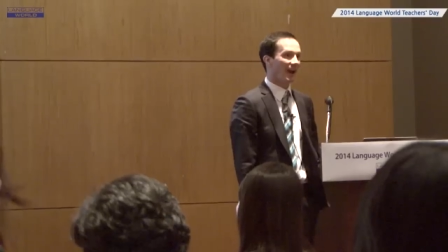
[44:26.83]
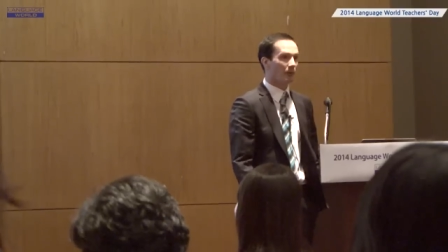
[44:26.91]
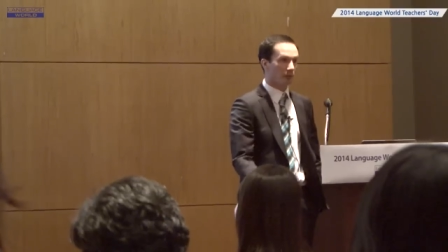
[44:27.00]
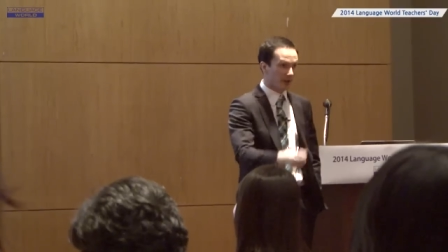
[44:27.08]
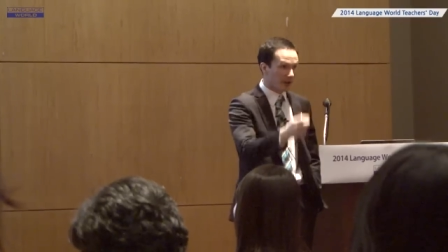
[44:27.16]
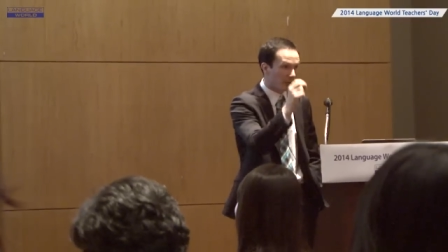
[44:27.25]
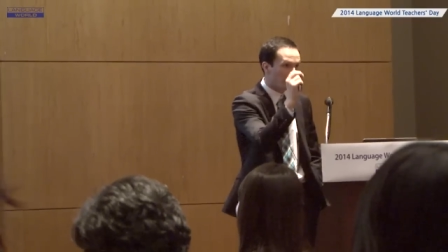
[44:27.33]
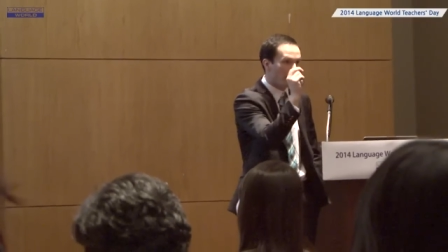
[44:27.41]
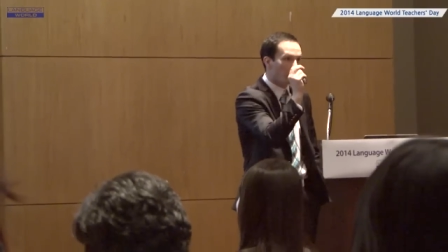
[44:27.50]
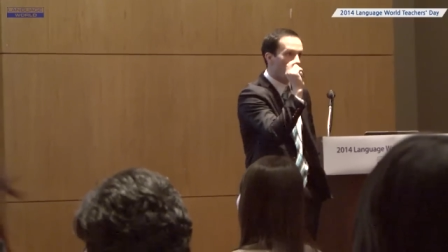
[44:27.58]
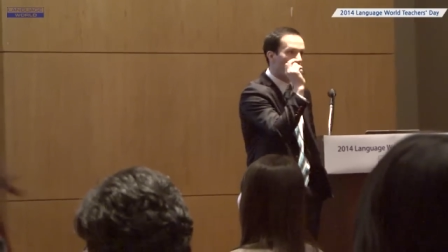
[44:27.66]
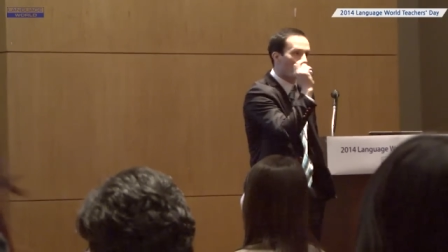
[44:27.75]
Because
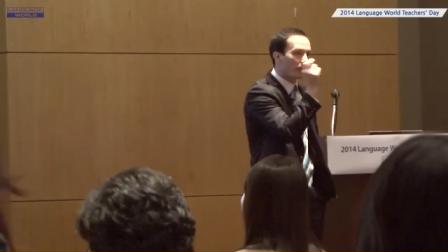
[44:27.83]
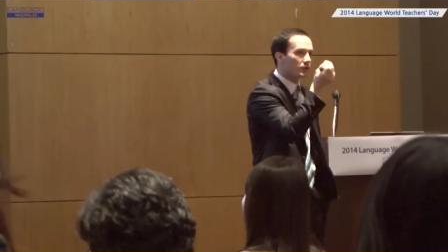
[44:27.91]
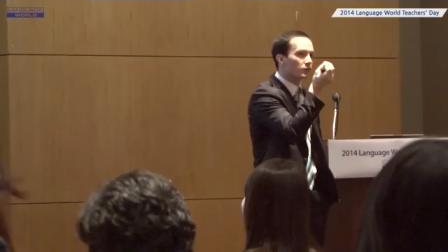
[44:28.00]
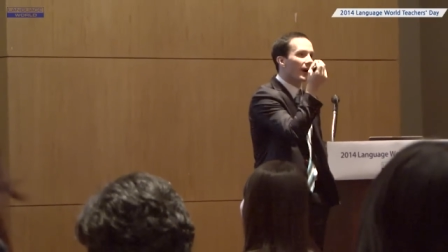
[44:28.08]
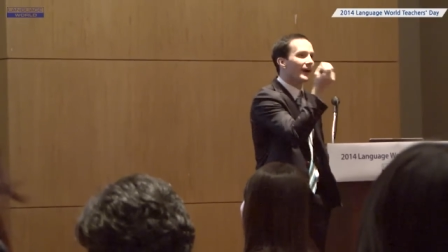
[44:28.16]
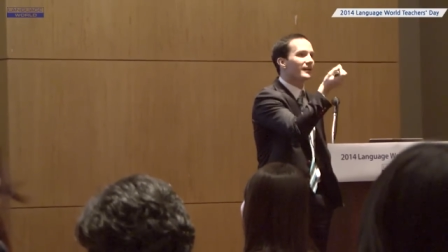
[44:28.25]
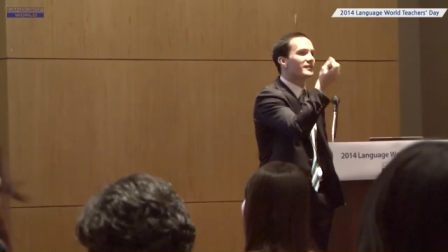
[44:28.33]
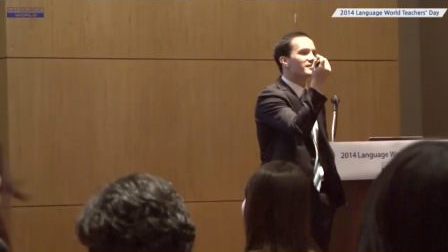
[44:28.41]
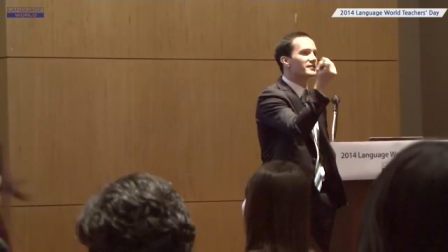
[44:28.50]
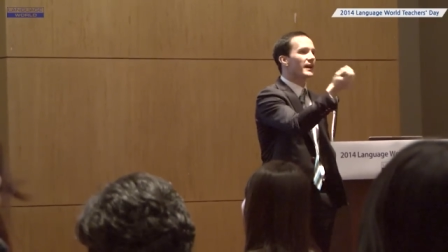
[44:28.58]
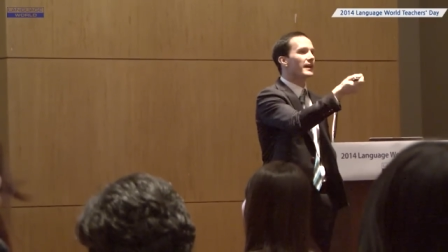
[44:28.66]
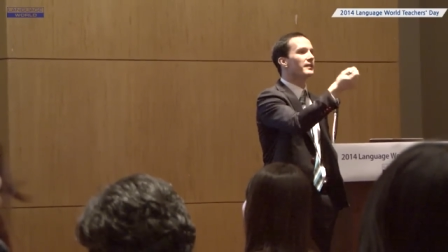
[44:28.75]
we're trying to
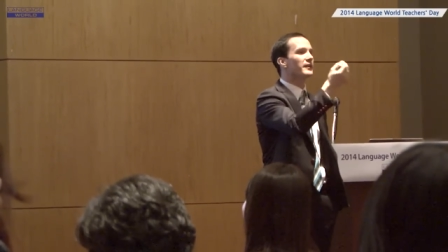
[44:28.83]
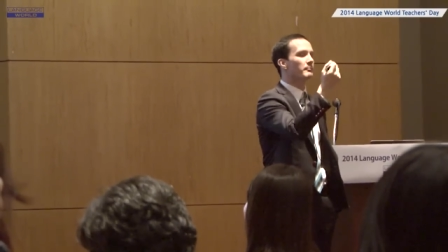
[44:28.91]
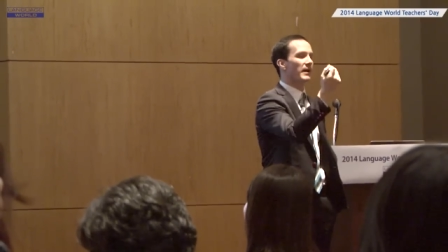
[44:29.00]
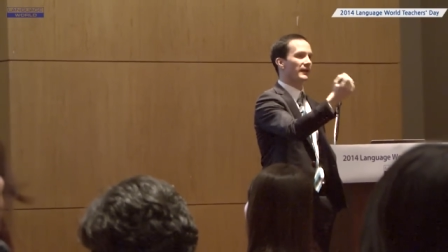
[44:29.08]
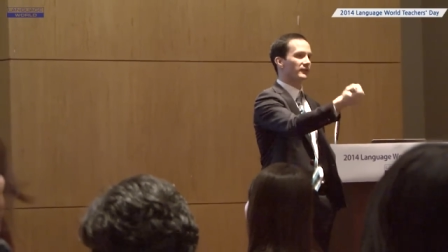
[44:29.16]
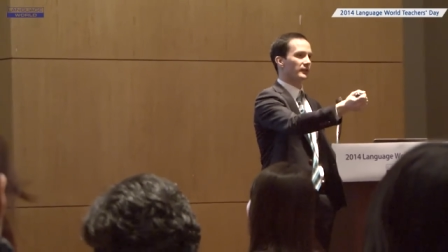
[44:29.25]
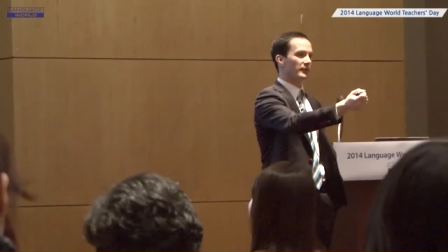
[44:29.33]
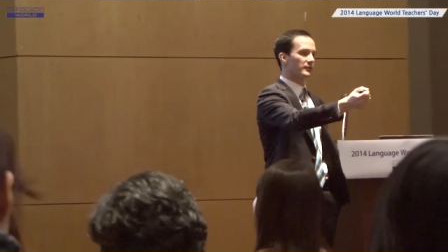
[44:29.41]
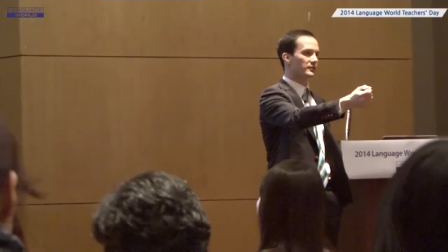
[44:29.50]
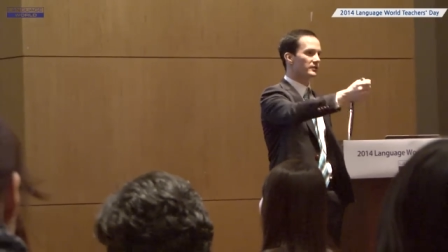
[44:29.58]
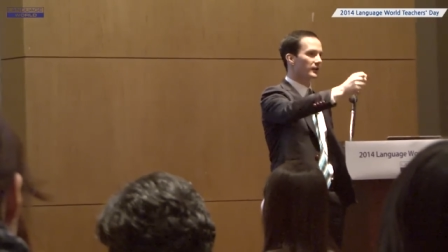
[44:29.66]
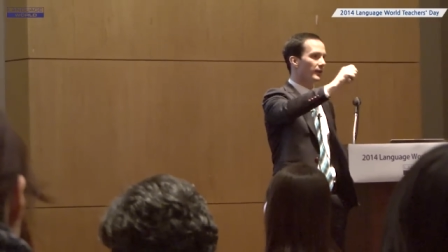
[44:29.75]
send the
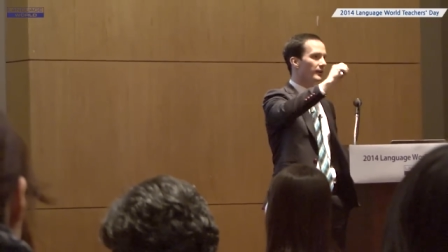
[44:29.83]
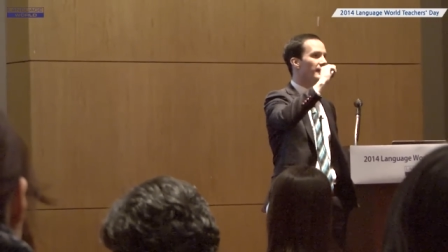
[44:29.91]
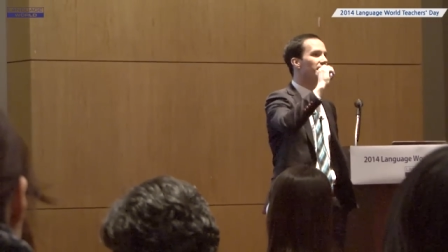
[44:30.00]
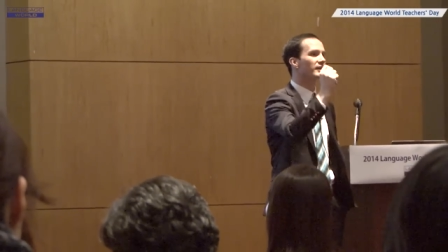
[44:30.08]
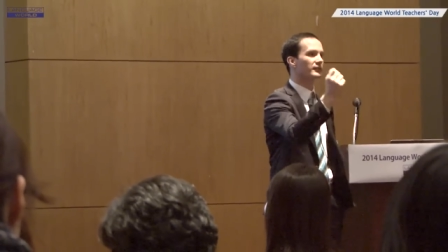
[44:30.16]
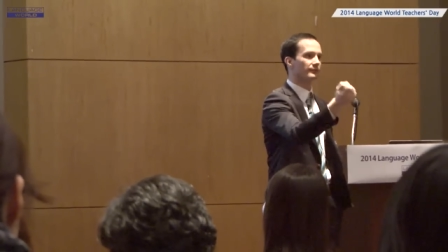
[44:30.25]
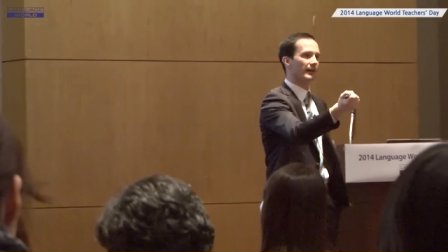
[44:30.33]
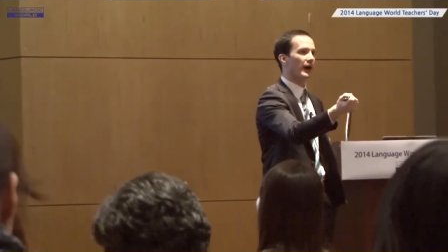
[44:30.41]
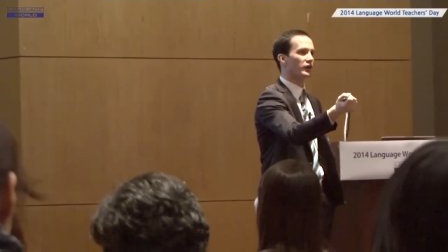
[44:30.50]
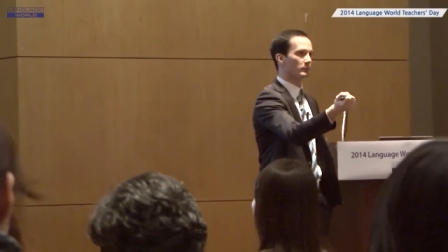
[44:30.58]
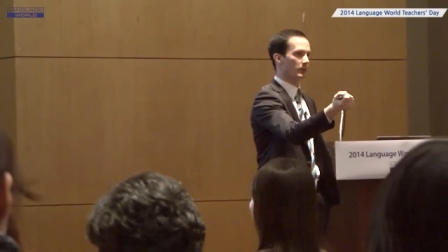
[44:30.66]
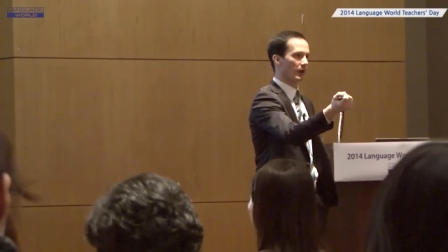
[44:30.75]
message, this is a
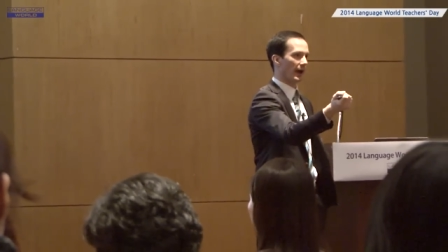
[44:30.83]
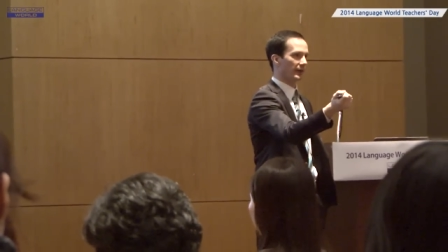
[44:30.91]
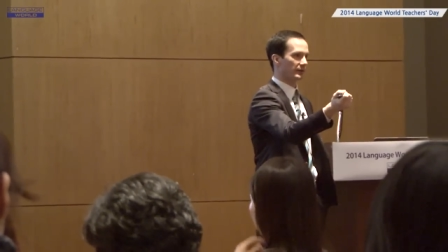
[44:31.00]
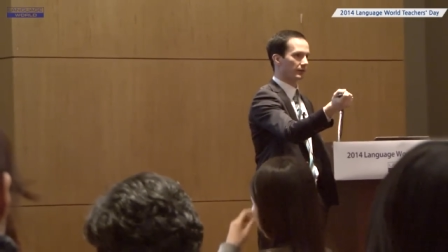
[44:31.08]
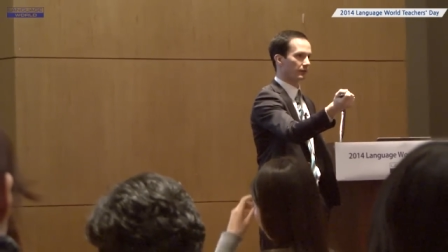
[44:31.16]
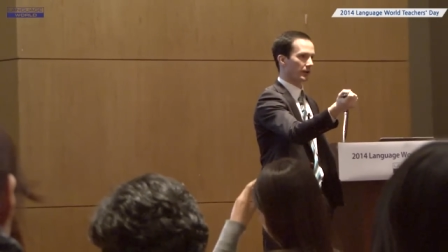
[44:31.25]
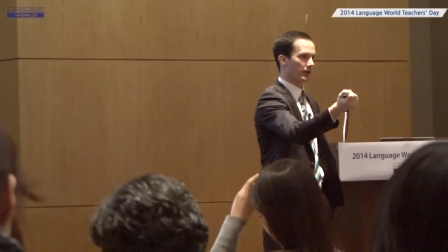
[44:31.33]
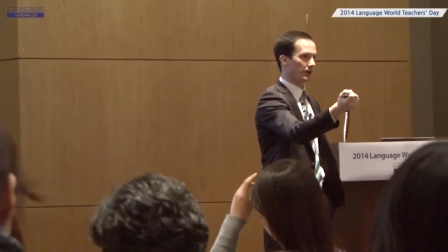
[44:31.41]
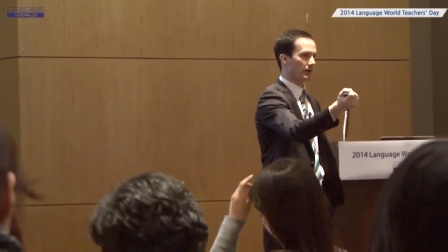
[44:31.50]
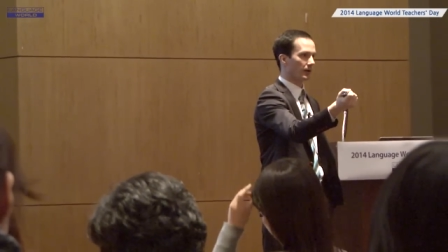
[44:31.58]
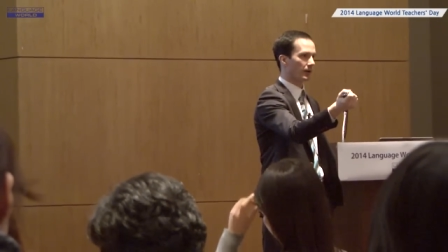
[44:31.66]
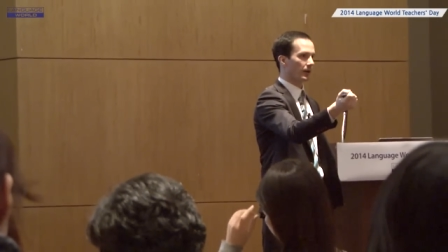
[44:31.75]
valuable activity.